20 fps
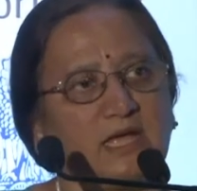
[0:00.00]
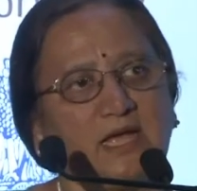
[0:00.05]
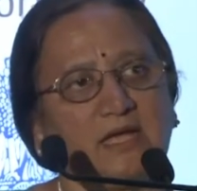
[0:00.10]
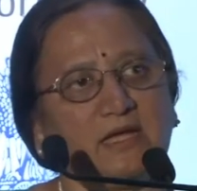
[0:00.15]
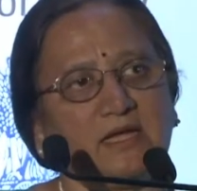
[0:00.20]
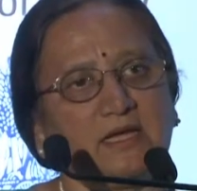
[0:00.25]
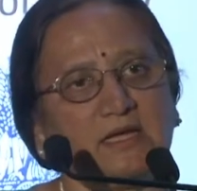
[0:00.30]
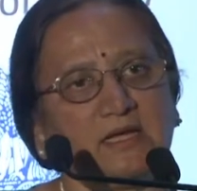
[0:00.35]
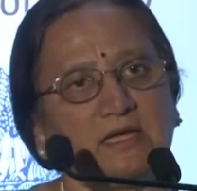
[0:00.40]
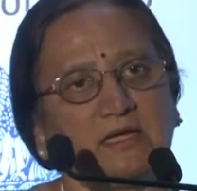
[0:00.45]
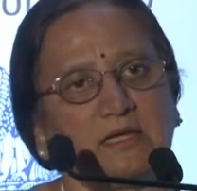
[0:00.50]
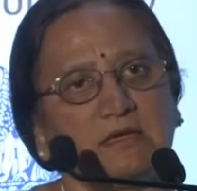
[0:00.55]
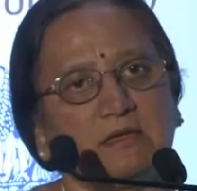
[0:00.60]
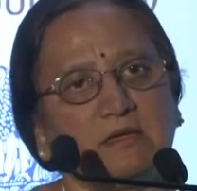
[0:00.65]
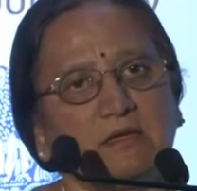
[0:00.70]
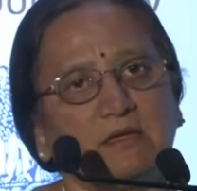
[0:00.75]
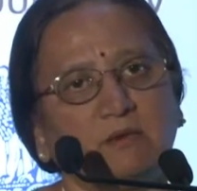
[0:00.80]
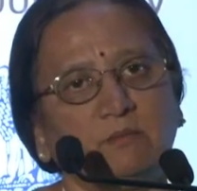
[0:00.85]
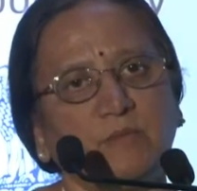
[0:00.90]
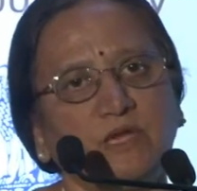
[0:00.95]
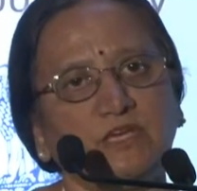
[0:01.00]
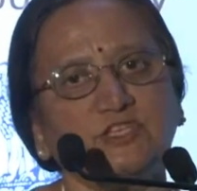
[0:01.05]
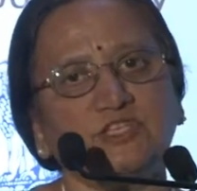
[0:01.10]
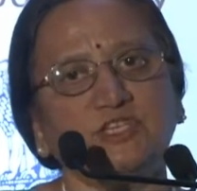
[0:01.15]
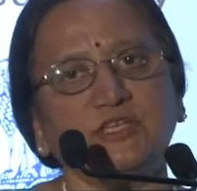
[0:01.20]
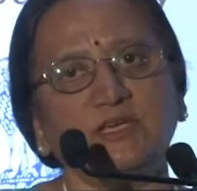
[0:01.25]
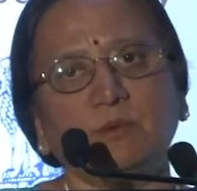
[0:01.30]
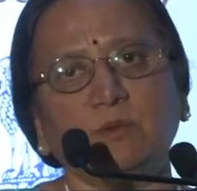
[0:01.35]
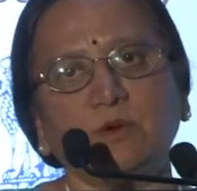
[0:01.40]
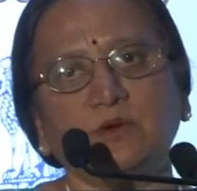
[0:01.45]
I
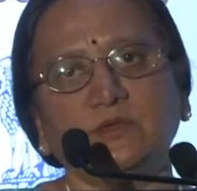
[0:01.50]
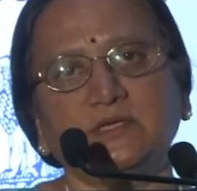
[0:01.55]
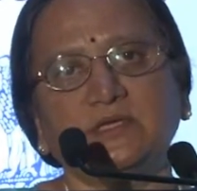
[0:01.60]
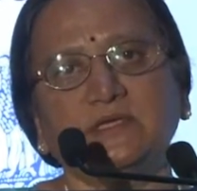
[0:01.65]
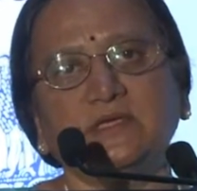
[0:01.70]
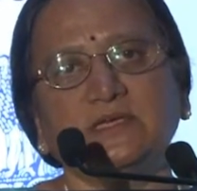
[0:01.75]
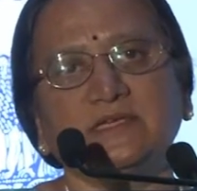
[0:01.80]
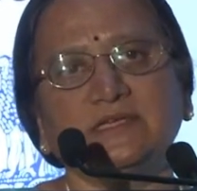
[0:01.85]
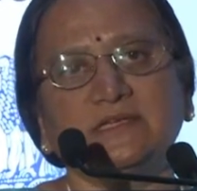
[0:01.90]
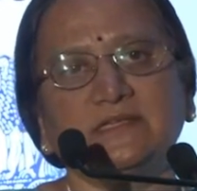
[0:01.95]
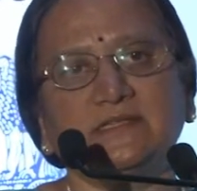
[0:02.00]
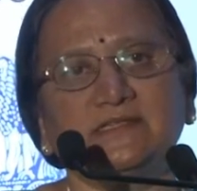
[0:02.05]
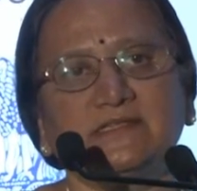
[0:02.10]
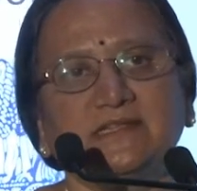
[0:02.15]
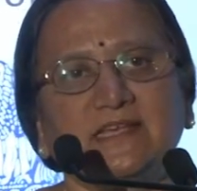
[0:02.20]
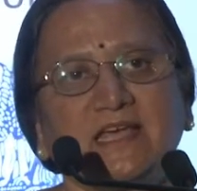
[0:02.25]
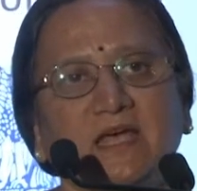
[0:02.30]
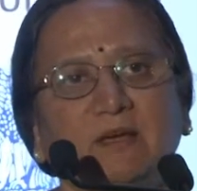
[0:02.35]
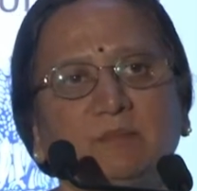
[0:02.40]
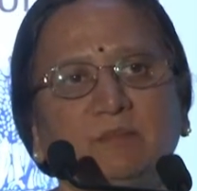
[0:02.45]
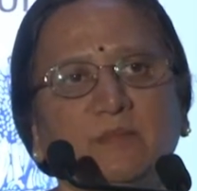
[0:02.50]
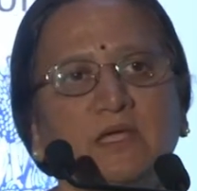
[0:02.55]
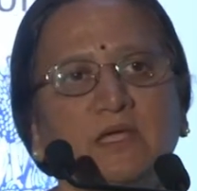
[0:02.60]
mentioned about 30 years gap.